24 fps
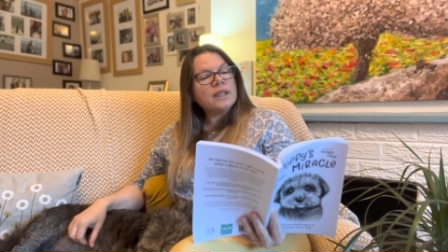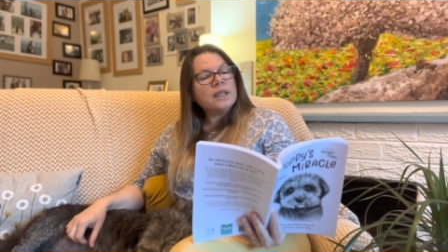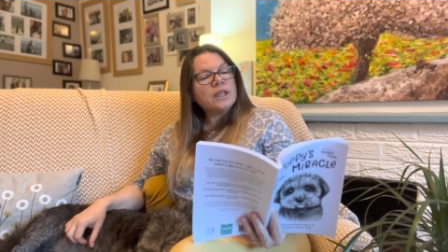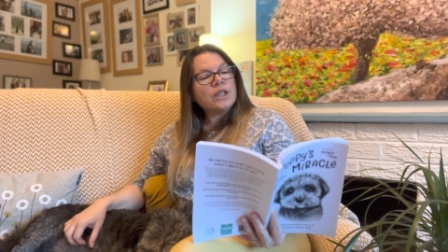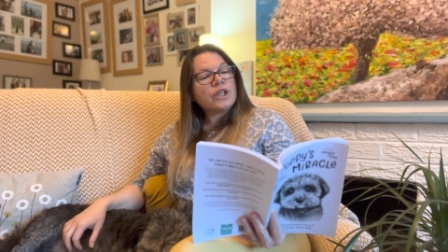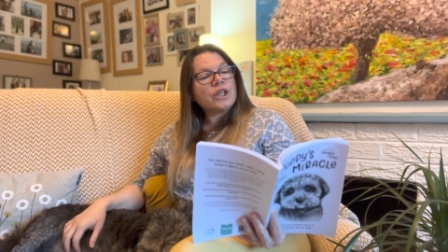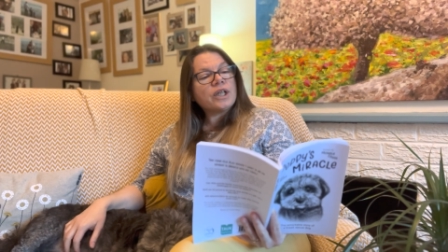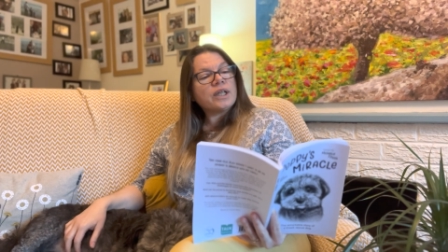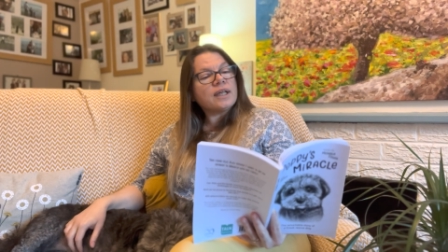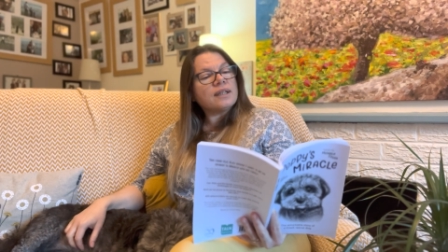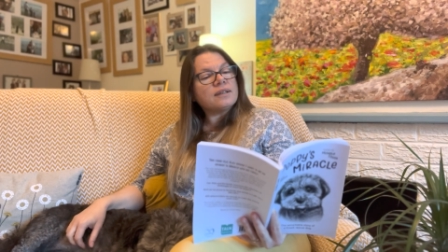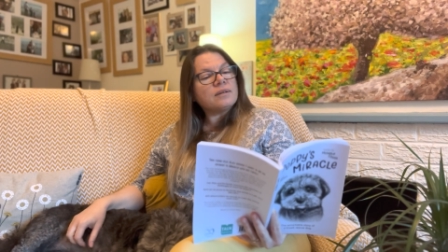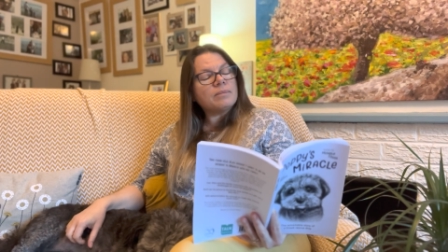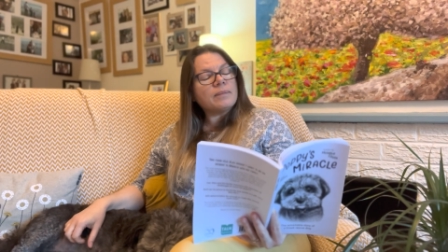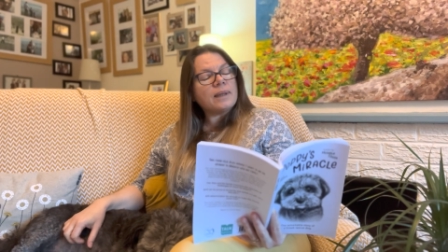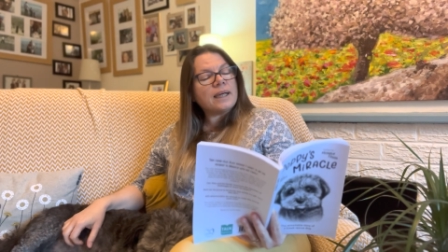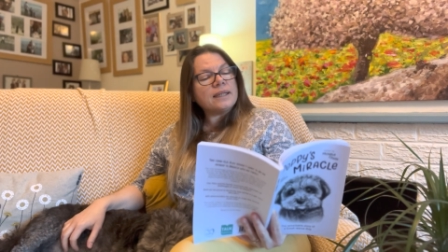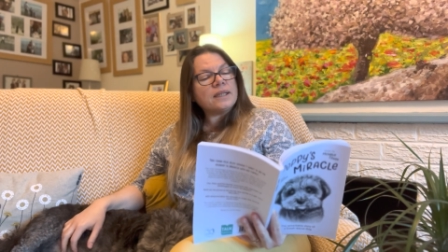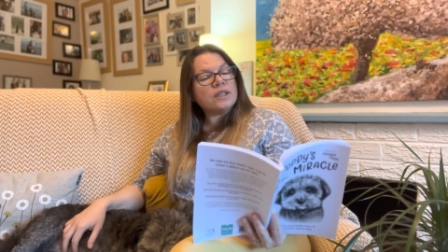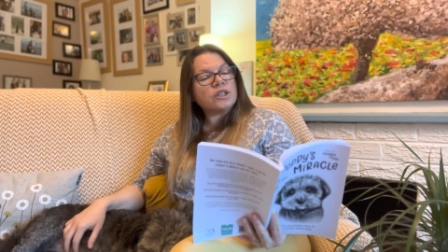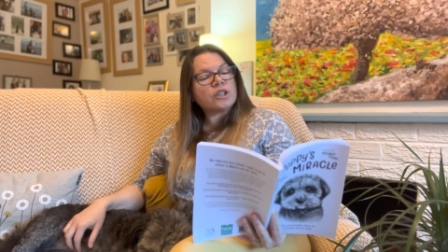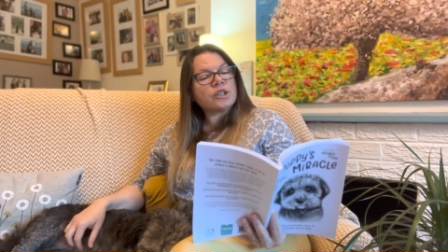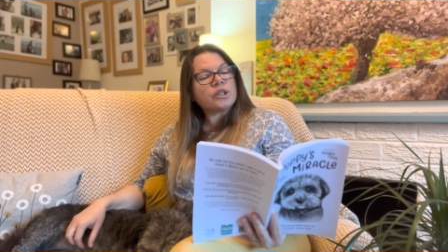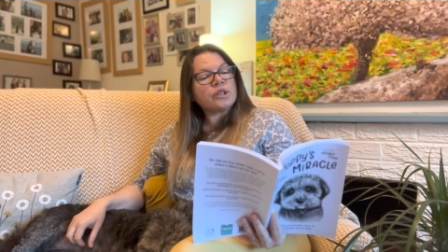She had
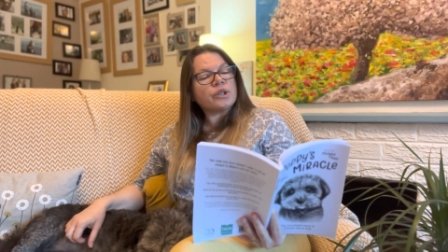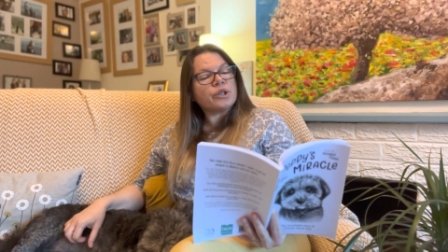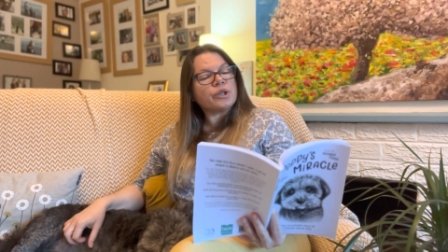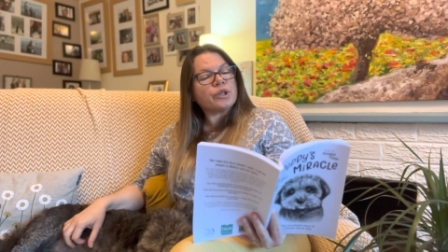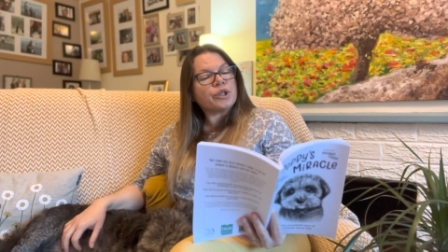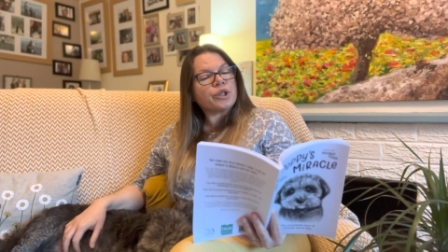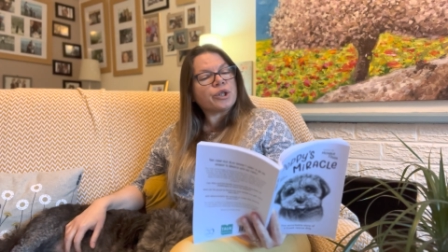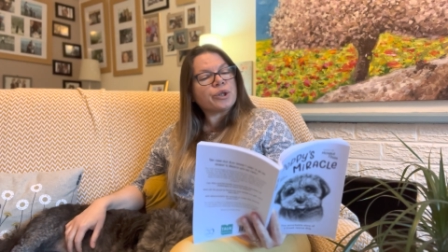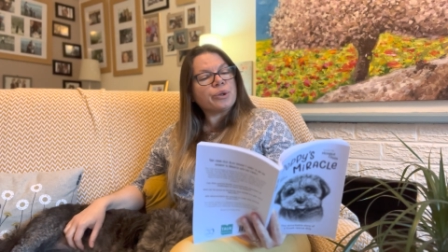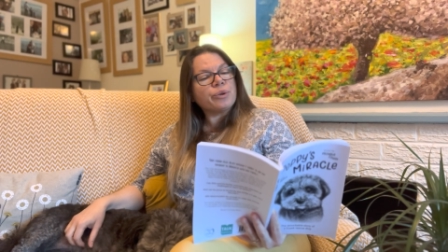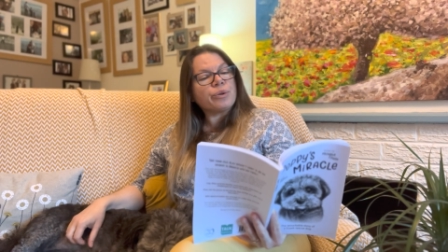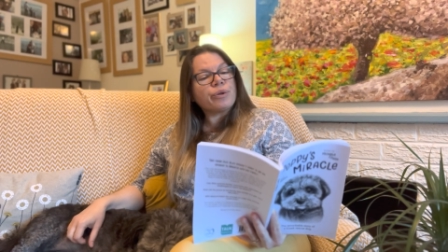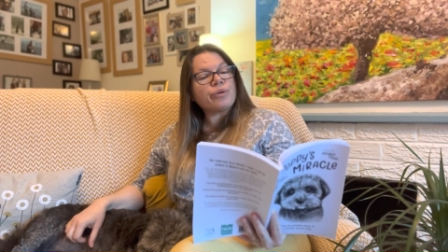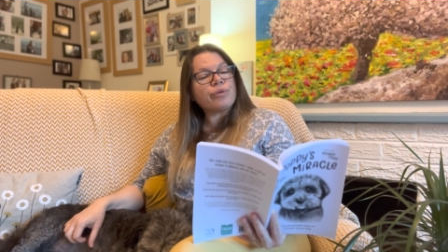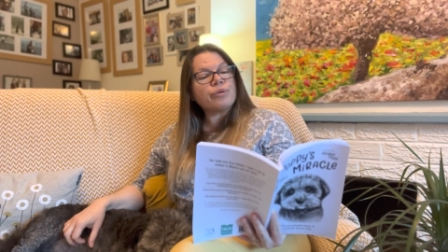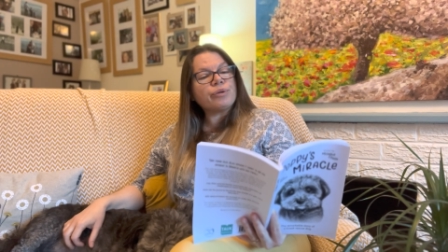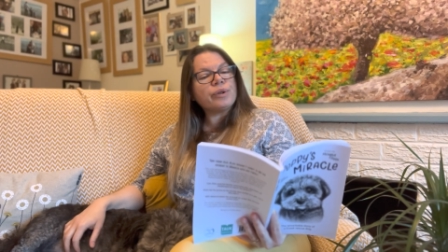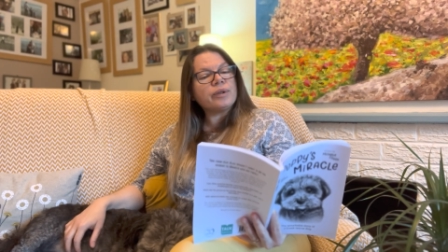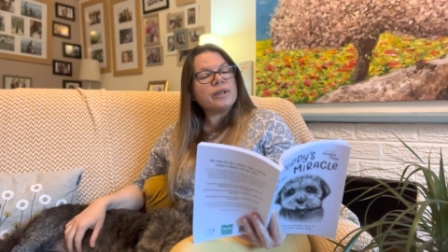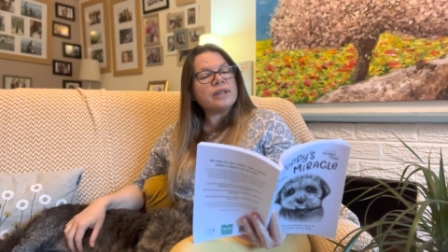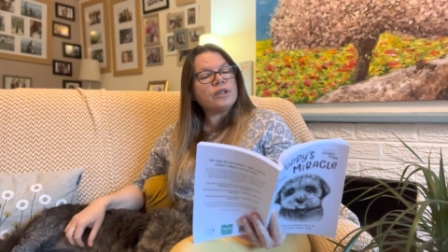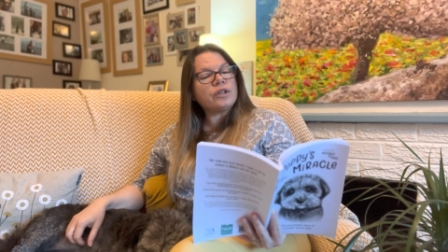managed to chew through the